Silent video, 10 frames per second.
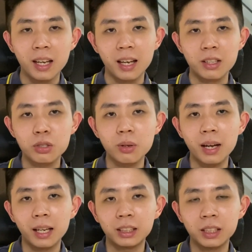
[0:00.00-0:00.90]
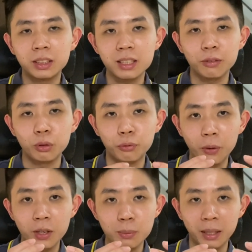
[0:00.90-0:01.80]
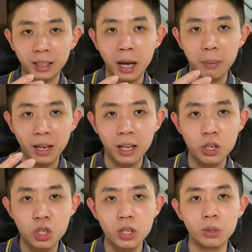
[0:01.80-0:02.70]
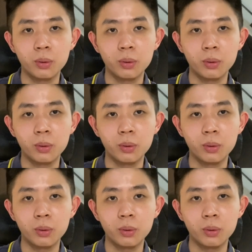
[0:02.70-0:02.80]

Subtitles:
and so I actually just have to focus my time and energy into